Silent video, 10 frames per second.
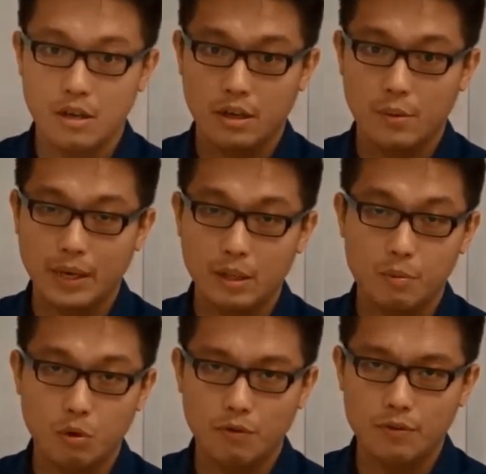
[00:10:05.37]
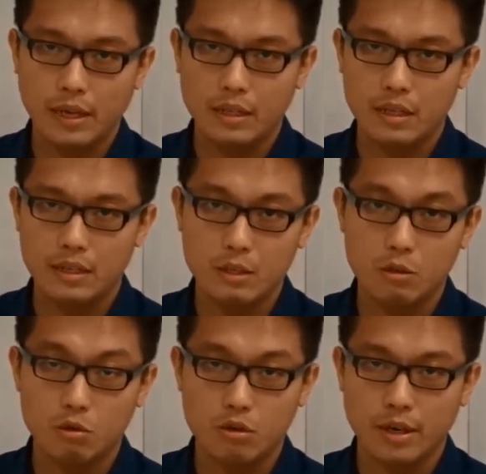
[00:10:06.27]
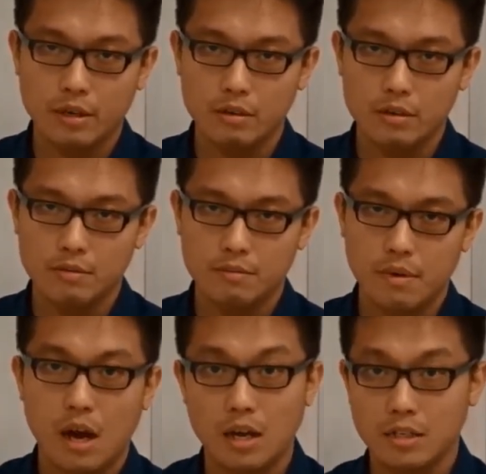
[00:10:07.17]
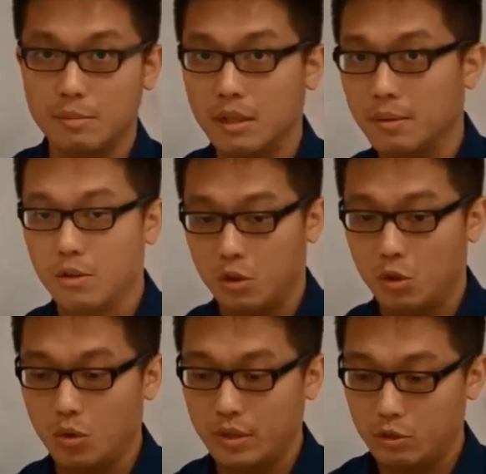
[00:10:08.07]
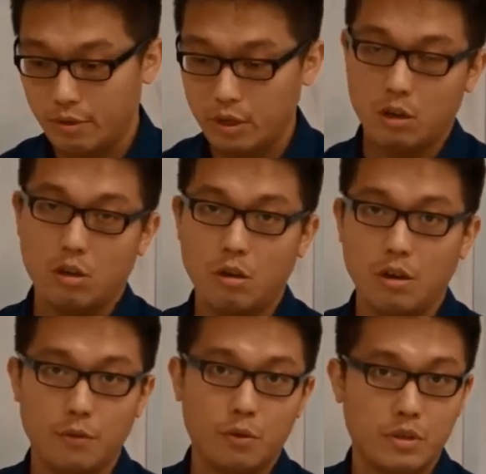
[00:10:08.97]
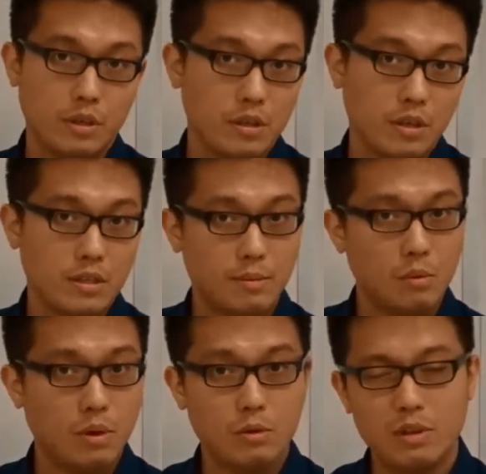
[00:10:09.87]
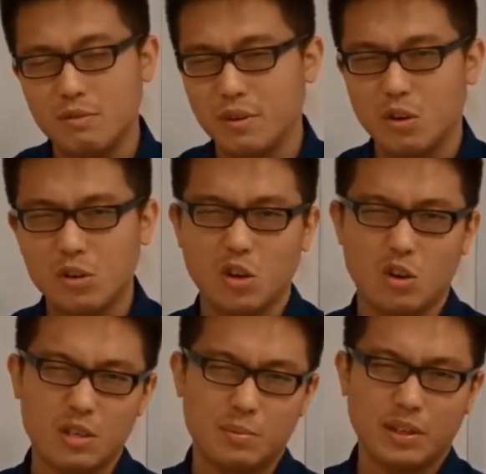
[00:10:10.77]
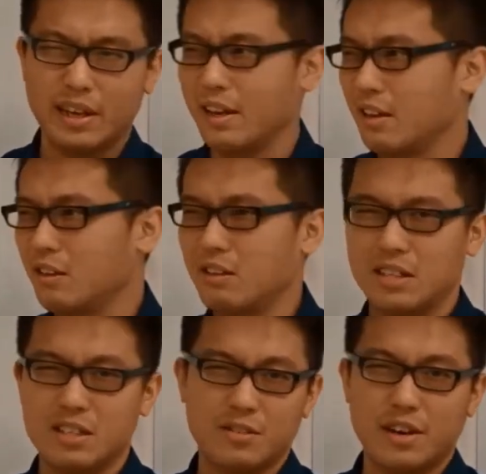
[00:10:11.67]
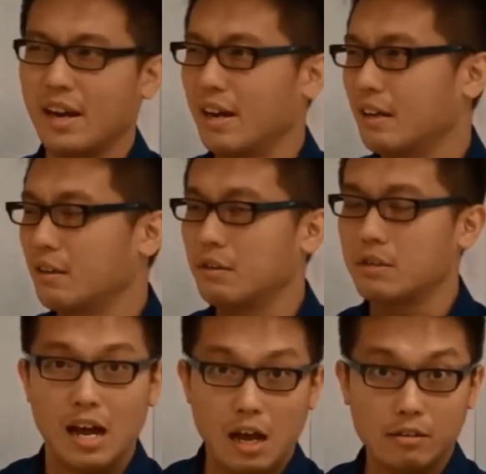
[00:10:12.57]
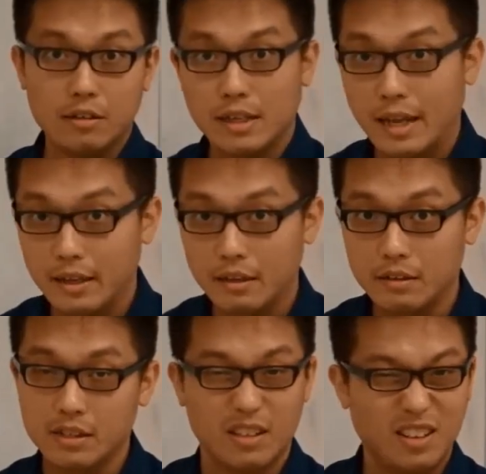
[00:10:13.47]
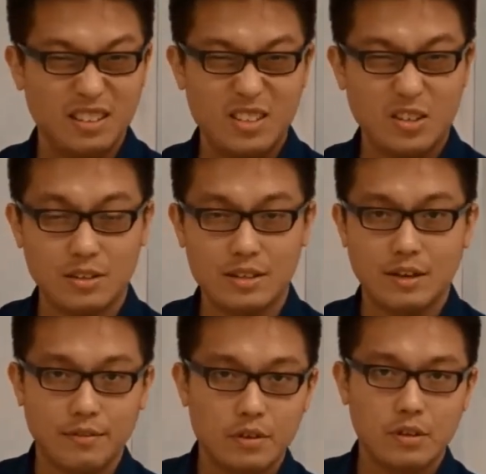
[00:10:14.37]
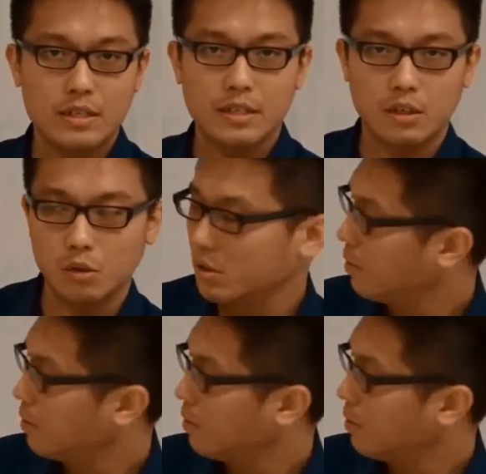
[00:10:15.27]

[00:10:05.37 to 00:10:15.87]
Okay, we're going to prove that these two triangles are similar. You will need to recall a few certain things. Number one, you need to recall your corresponding angles, interior angles, alternate angles, all these sort of stuff. So let's take a look.